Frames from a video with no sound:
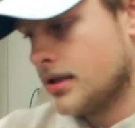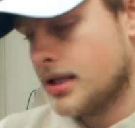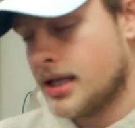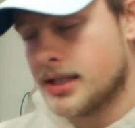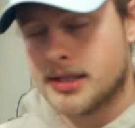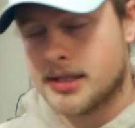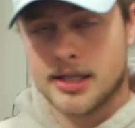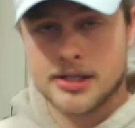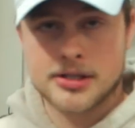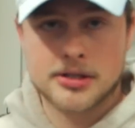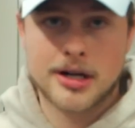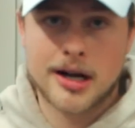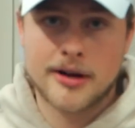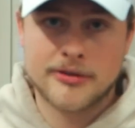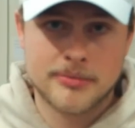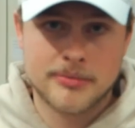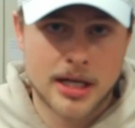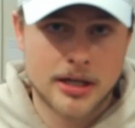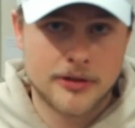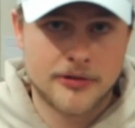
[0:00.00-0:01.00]
it's
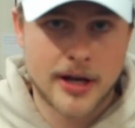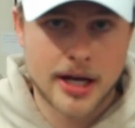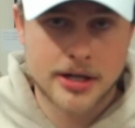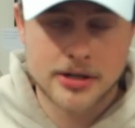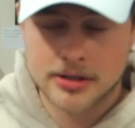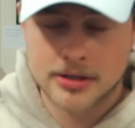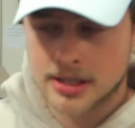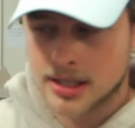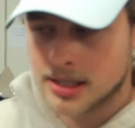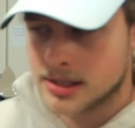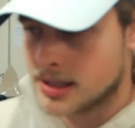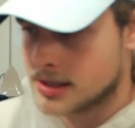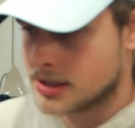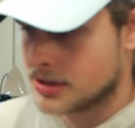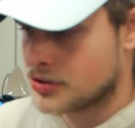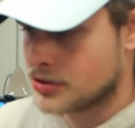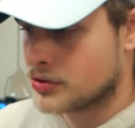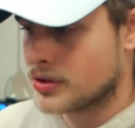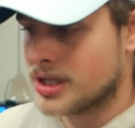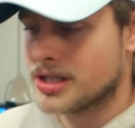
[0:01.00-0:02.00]
Discraft manufactured disc. That's
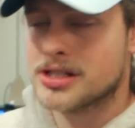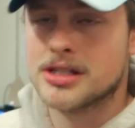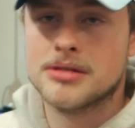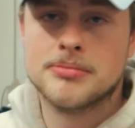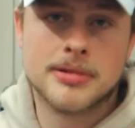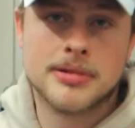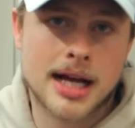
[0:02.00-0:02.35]
a trusted